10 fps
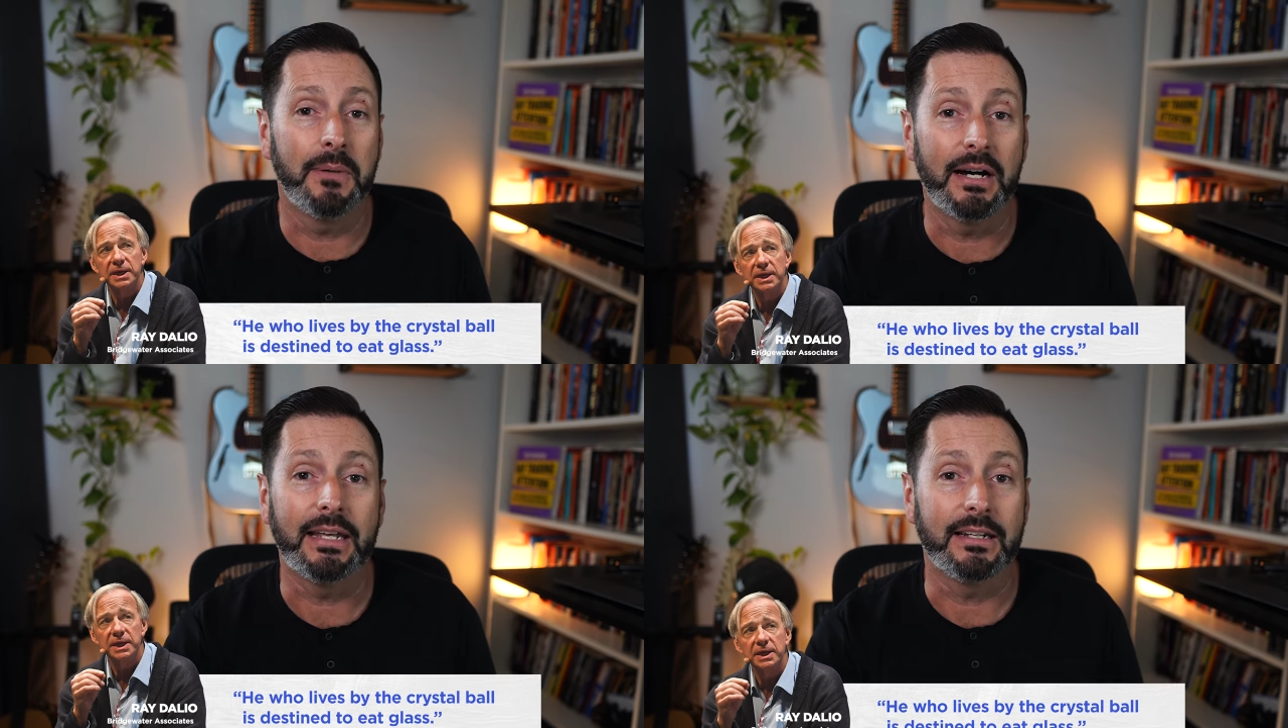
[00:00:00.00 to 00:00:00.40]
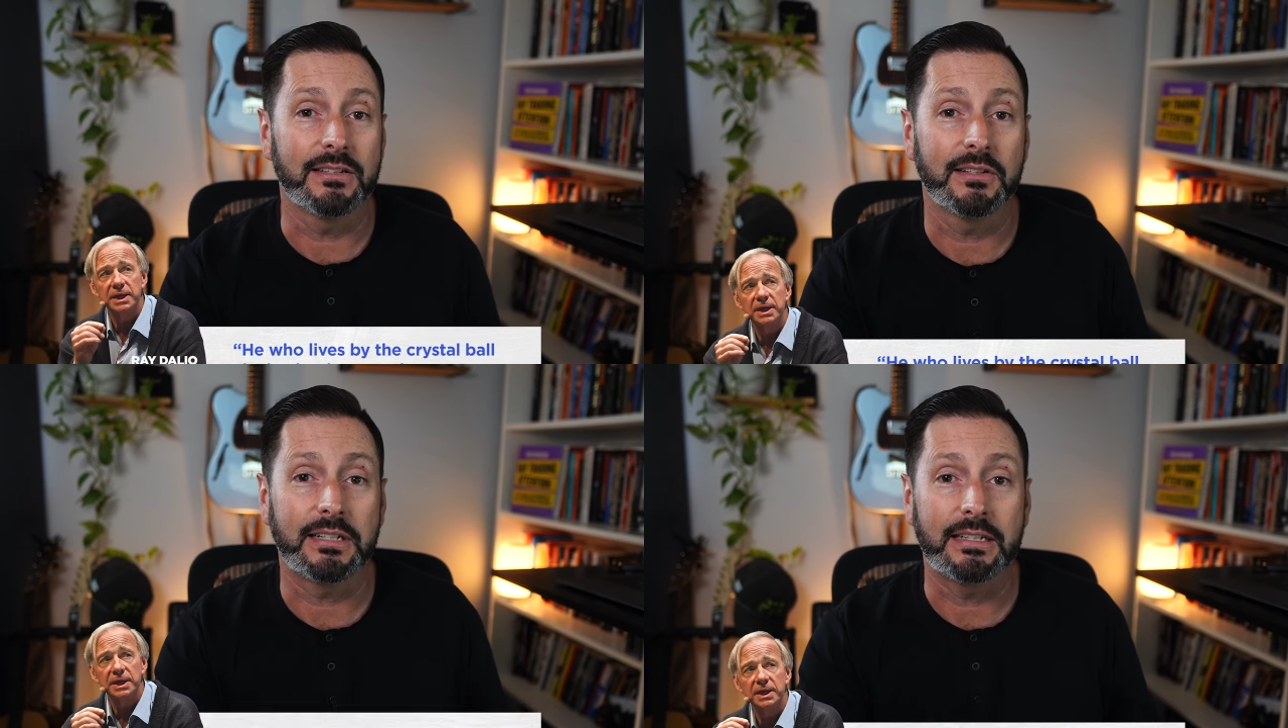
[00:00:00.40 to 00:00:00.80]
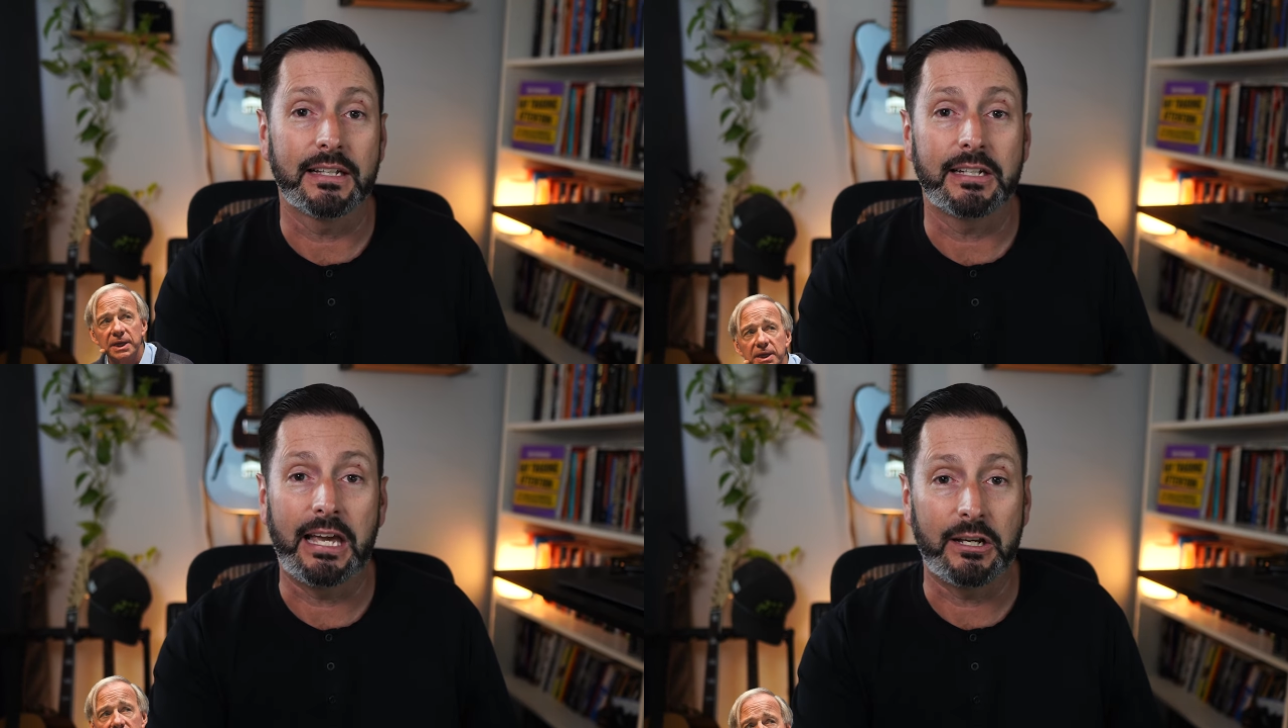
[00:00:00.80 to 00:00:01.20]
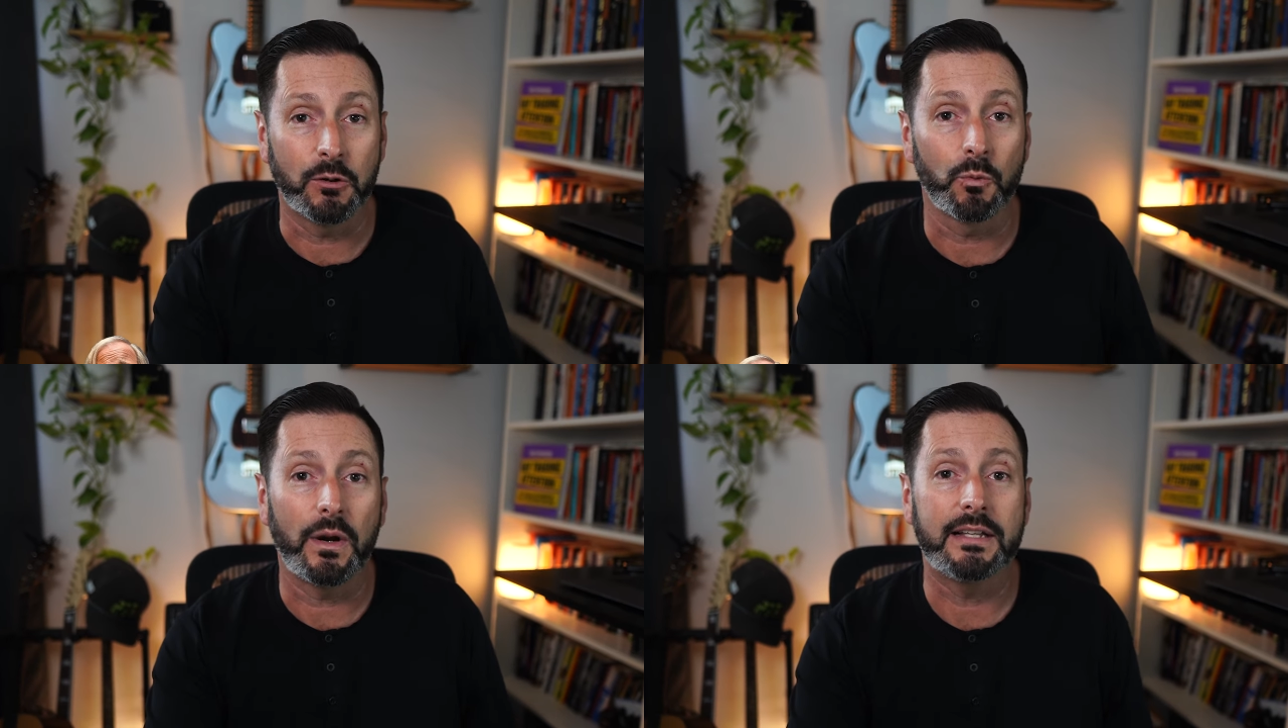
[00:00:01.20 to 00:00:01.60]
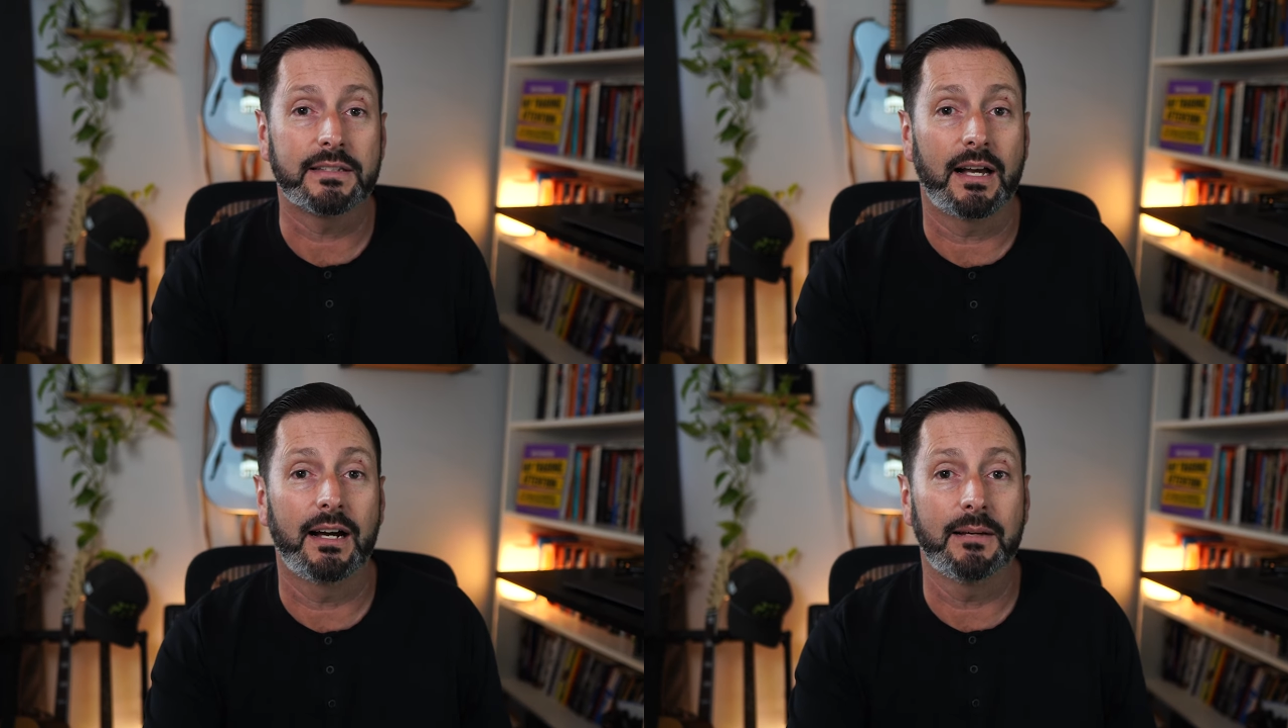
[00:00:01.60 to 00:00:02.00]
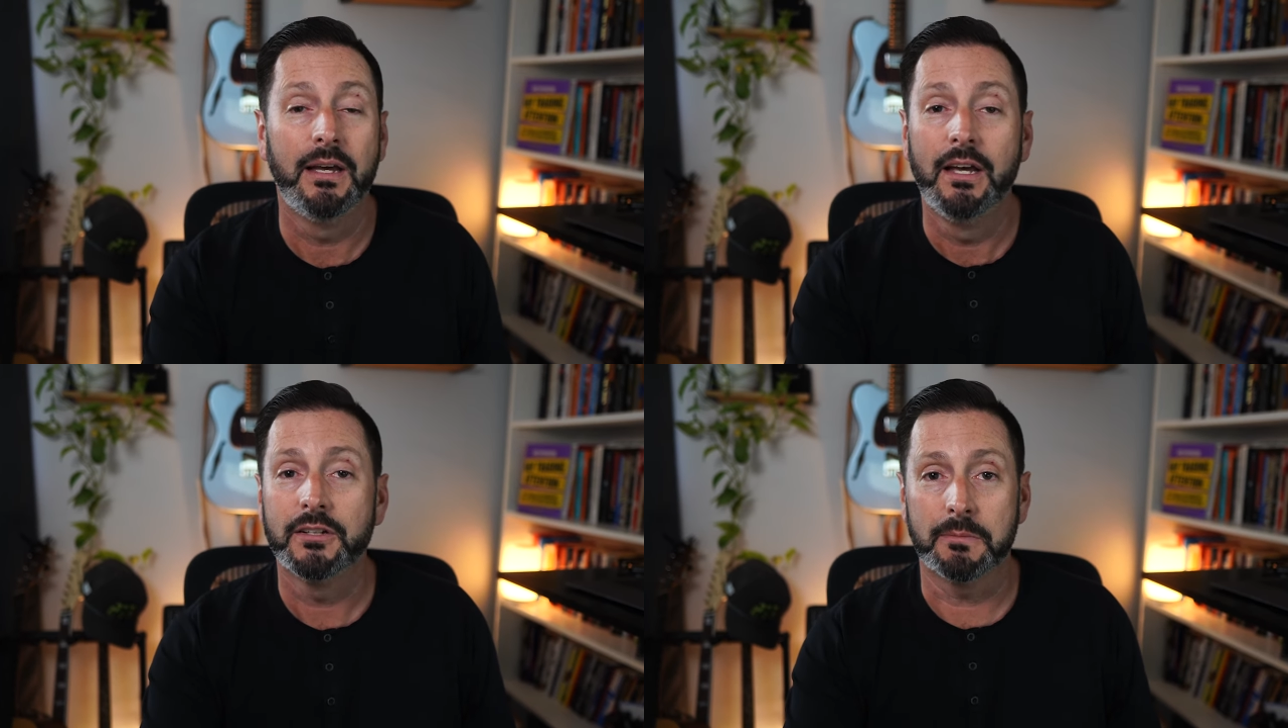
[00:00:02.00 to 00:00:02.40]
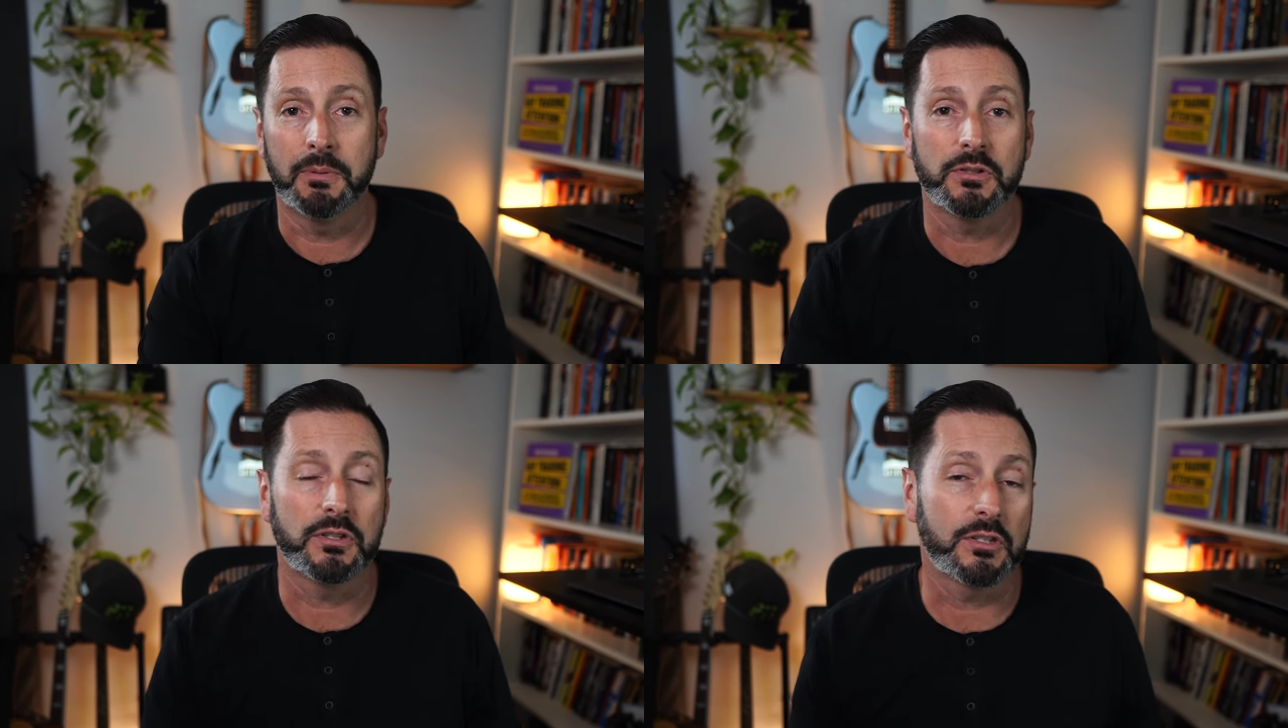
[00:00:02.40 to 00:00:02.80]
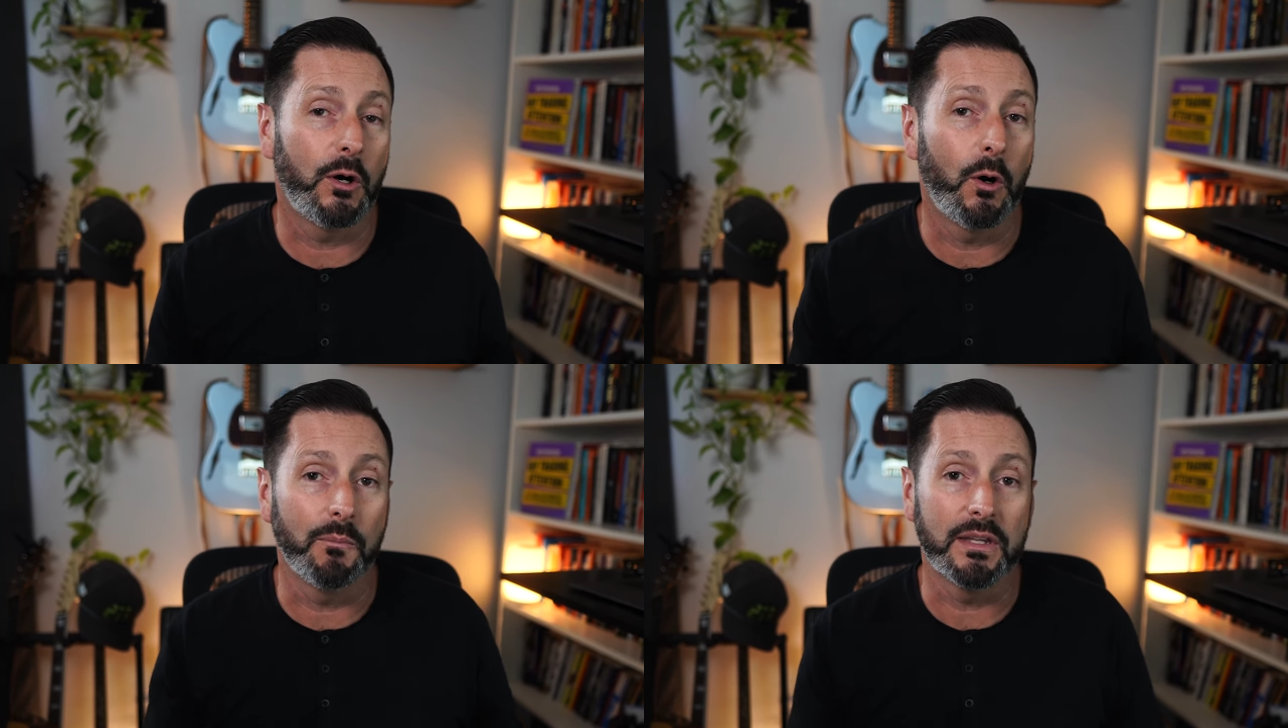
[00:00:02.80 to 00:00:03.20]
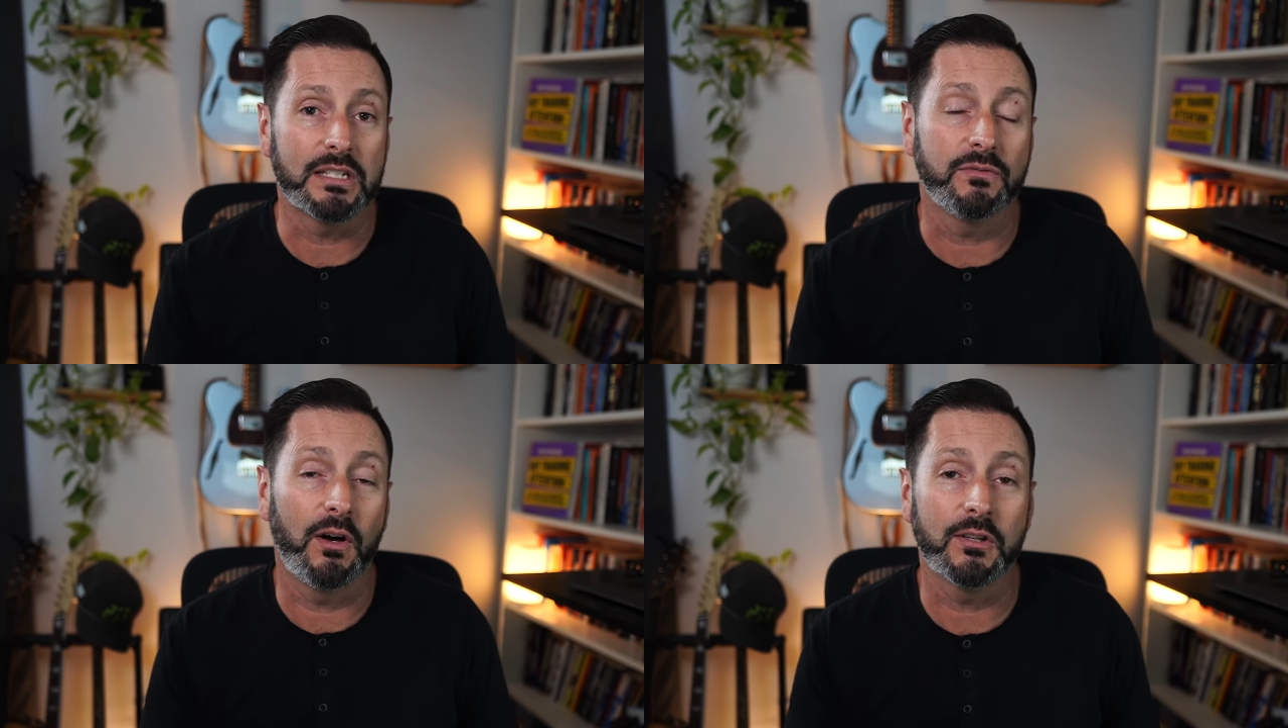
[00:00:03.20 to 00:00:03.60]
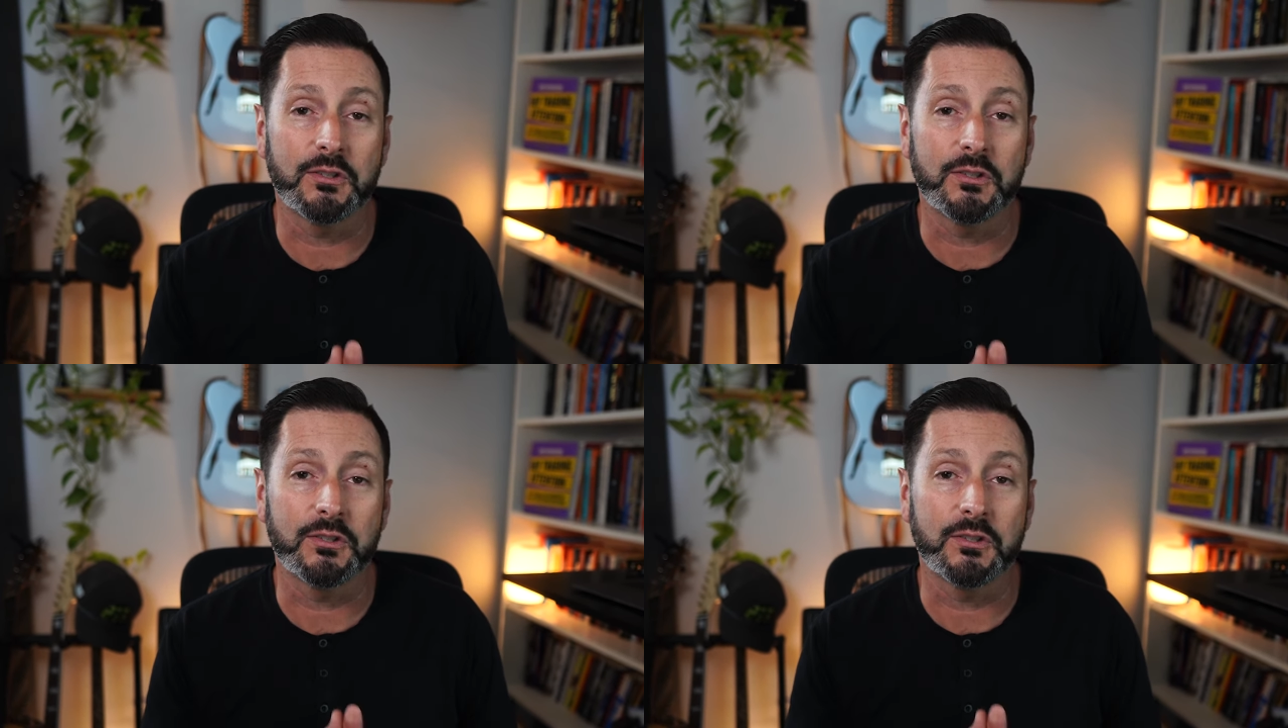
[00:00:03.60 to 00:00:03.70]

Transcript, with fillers: but it is looking like a great time to purchase a home this fall.